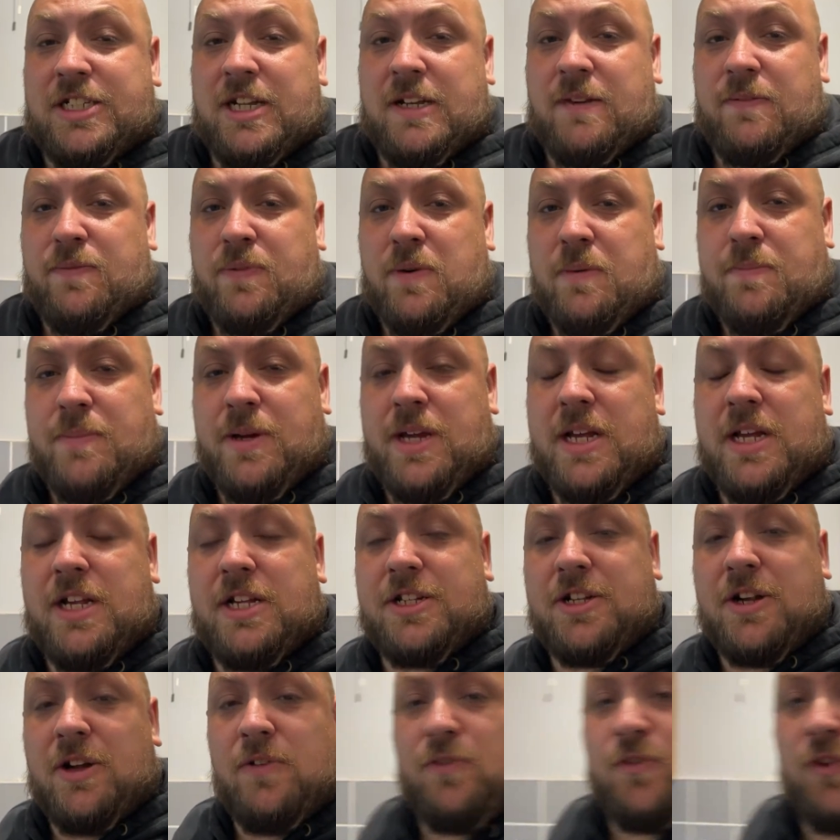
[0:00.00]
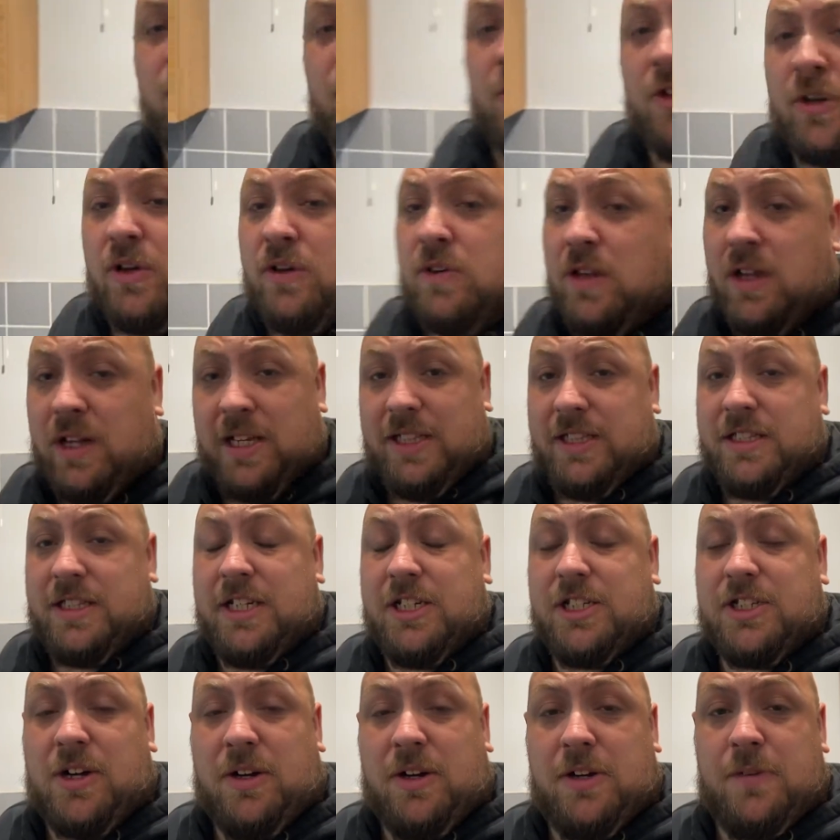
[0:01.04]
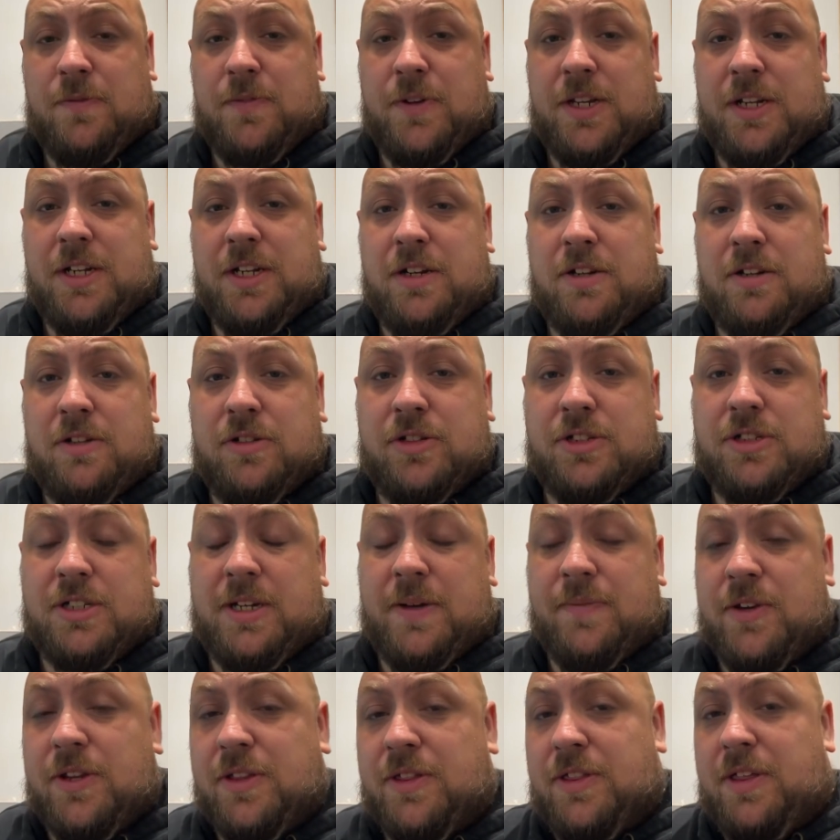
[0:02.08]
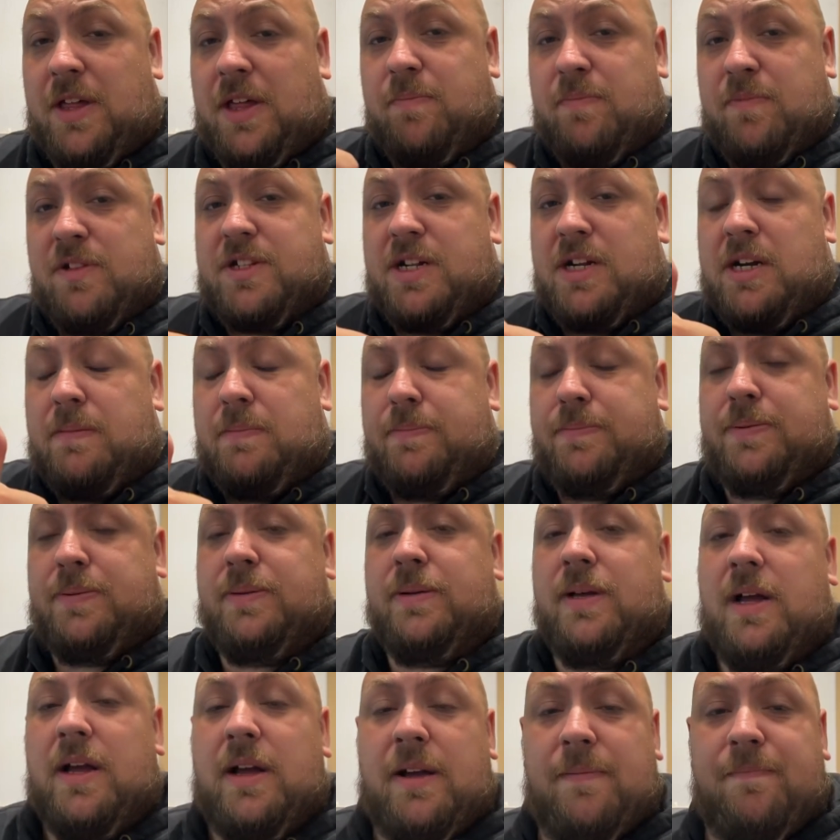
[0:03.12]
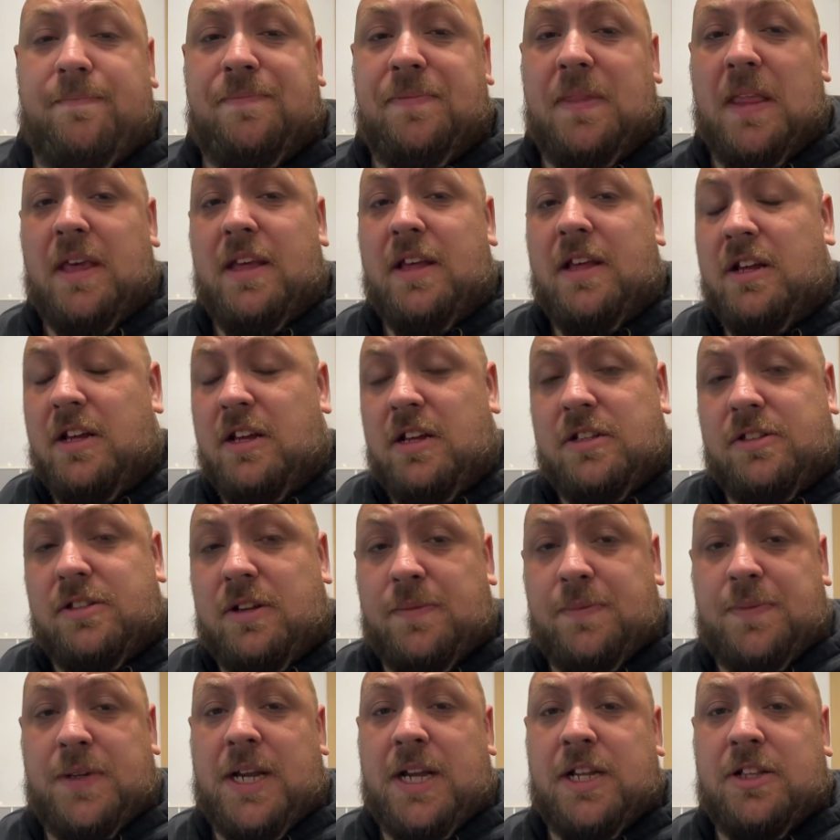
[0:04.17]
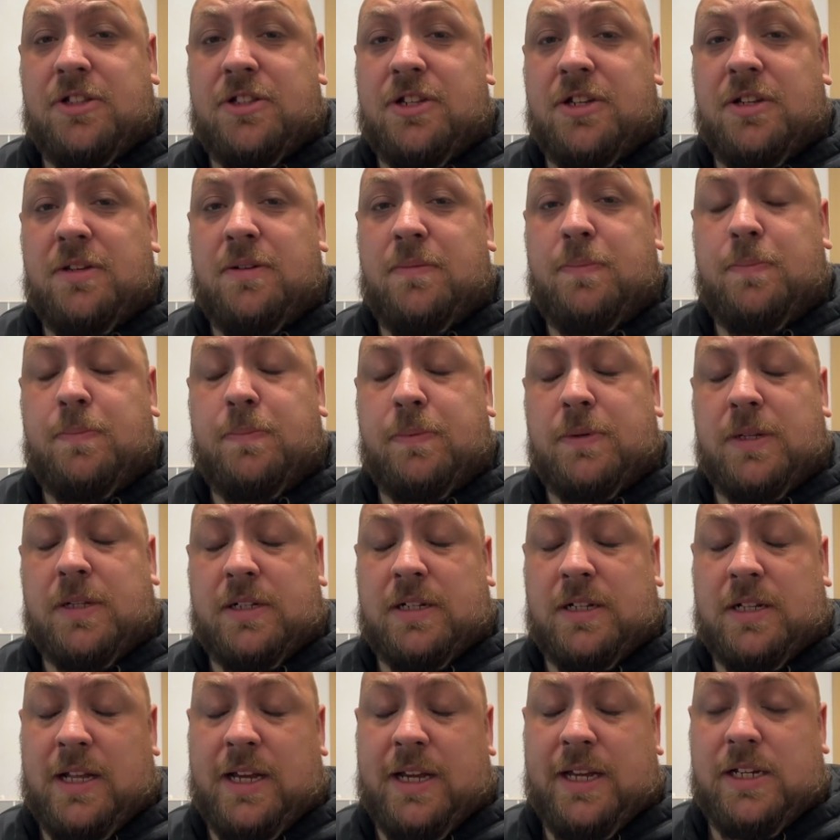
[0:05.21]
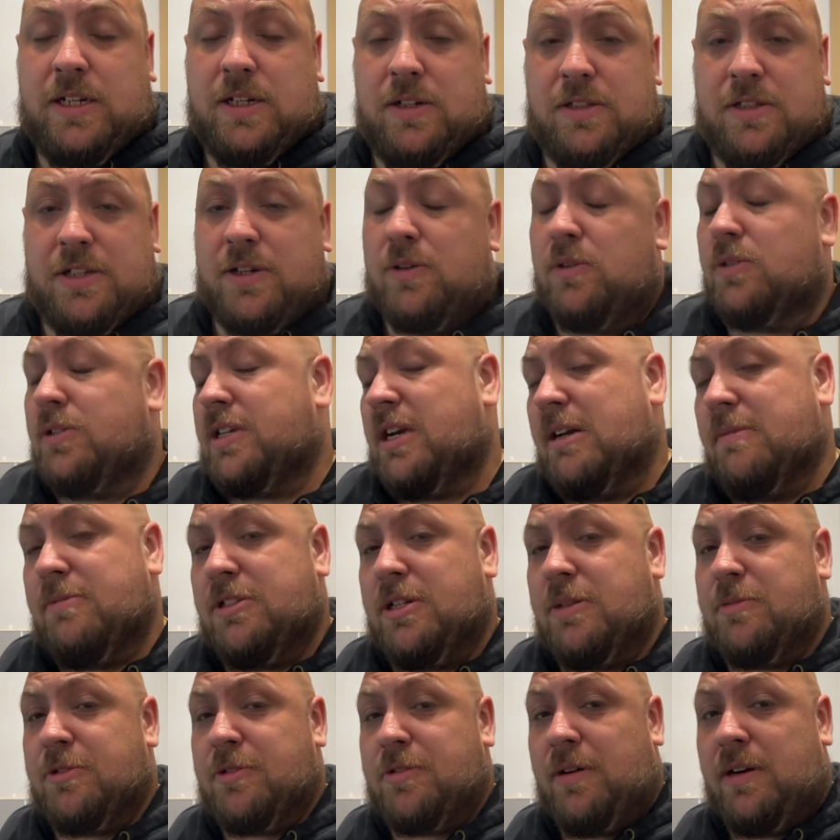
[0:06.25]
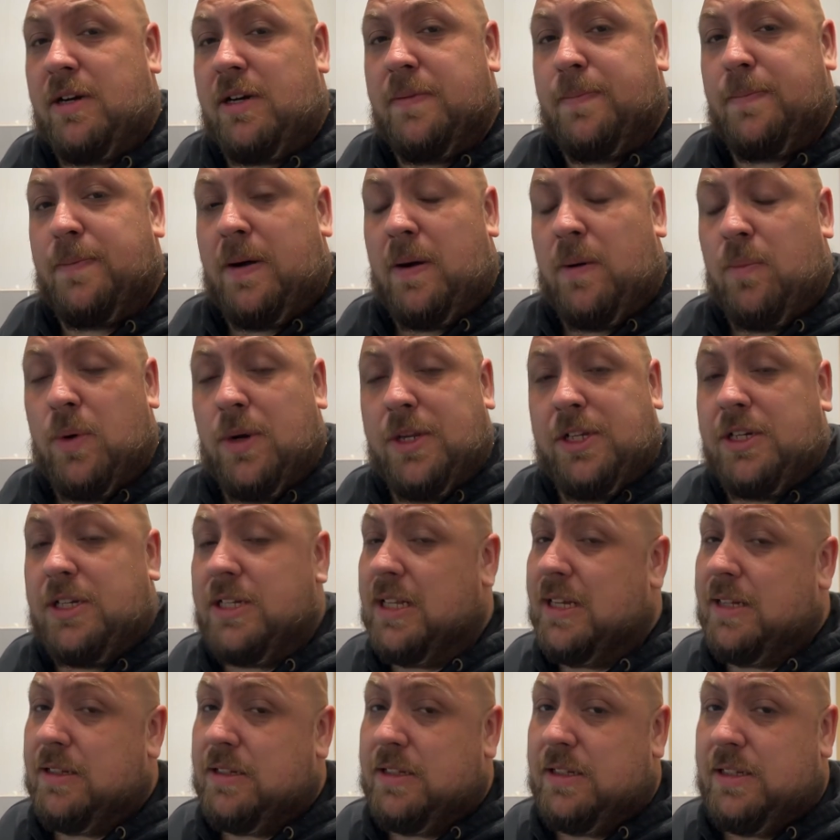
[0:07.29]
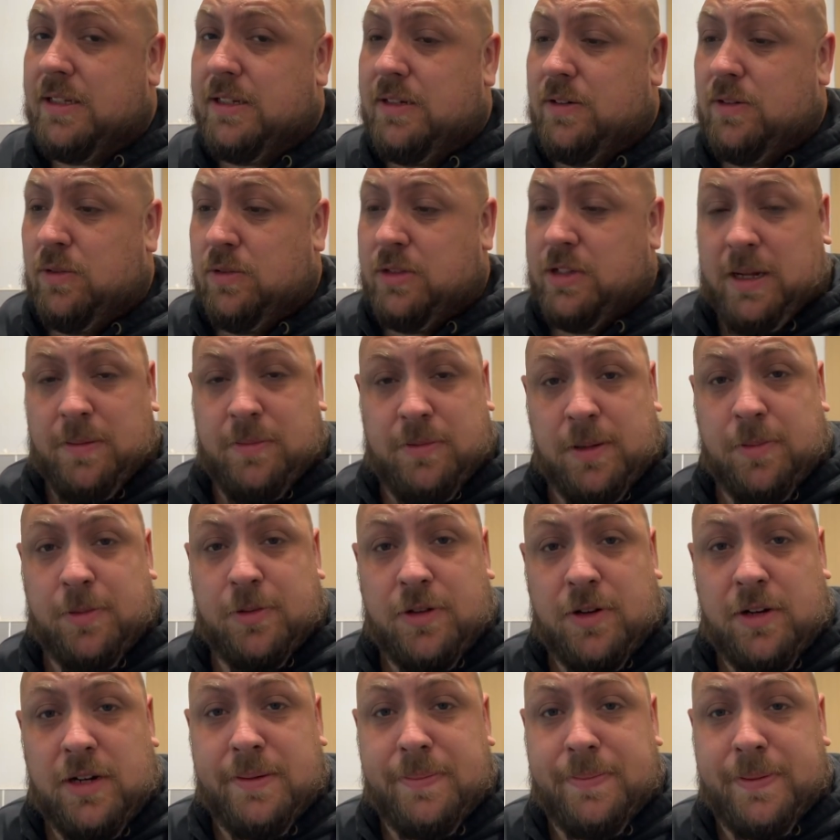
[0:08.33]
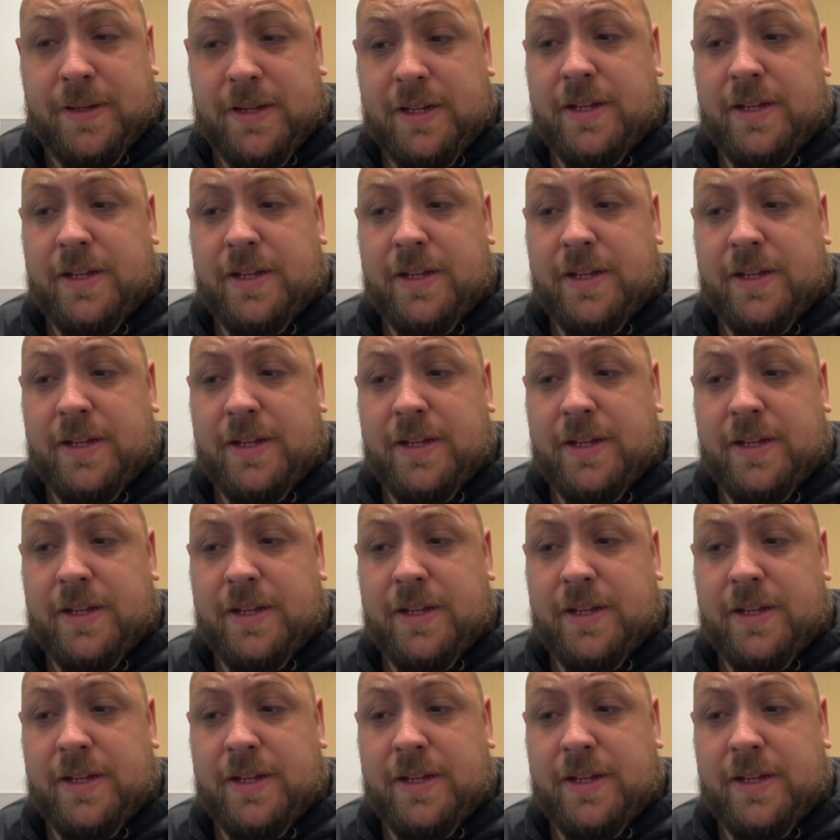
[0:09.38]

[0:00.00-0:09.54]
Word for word: it from me. So if you do like these kind of videos, give it a thumbs up. Um, don't forget to click to or tap subscribe. And when you click or tap subscribe,